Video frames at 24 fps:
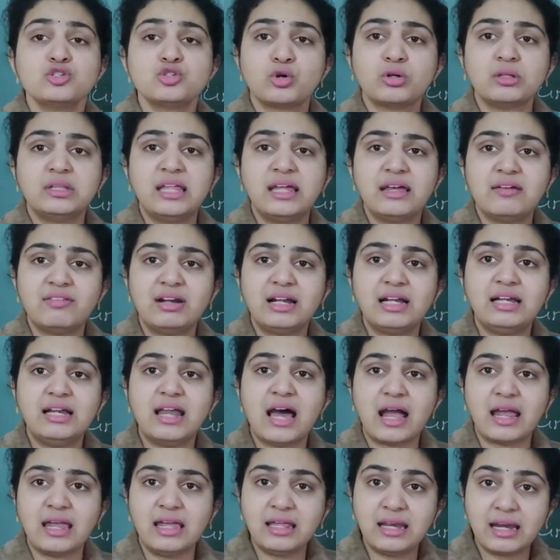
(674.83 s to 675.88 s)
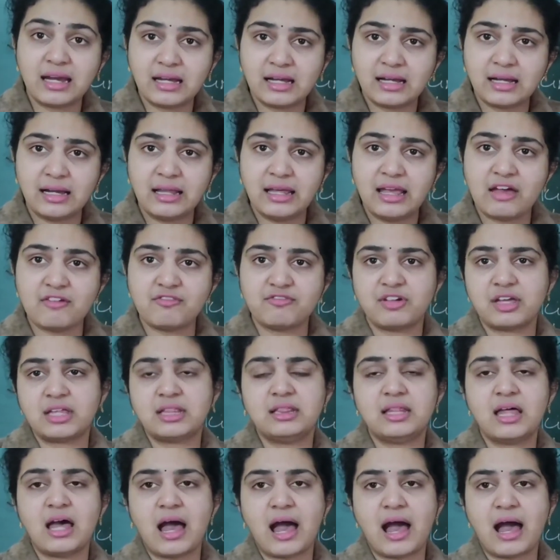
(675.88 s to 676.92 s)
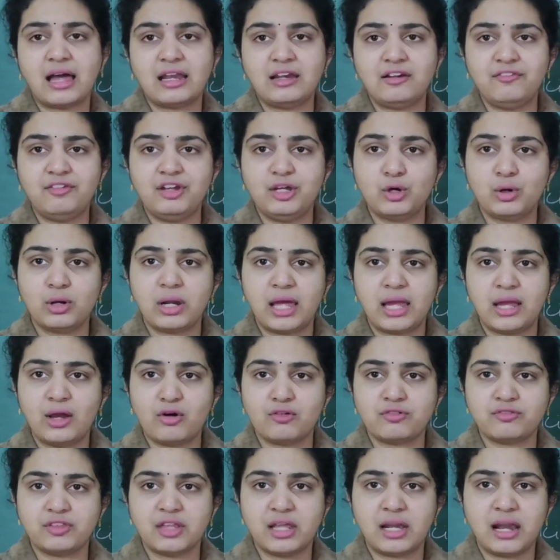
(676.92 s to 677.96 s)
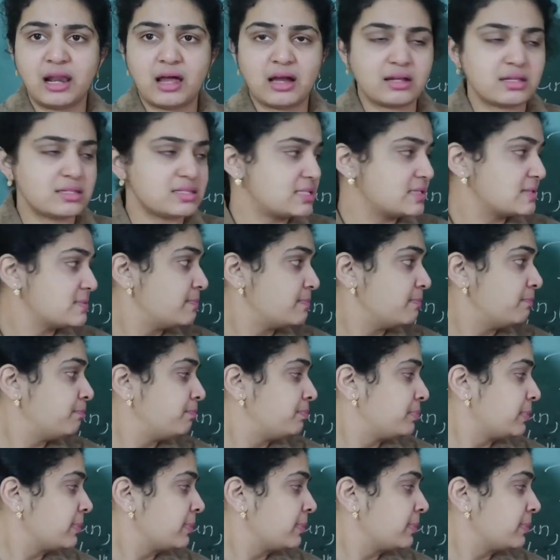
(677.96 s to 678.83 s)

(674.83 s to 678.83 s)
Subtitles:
So they will directly affect the alveoli of the lungs.